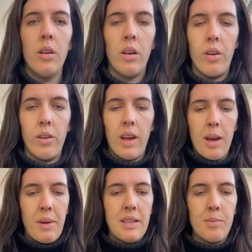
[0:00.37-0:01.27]
Okay,
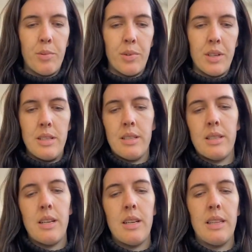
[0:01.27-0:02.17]
peer
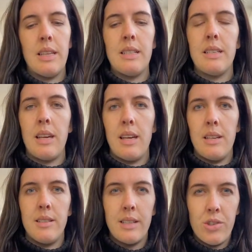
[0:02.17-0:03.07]
supporters, this
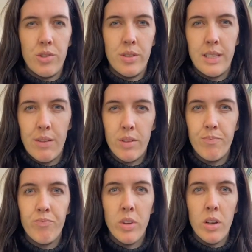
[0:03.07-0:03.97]
is session 7,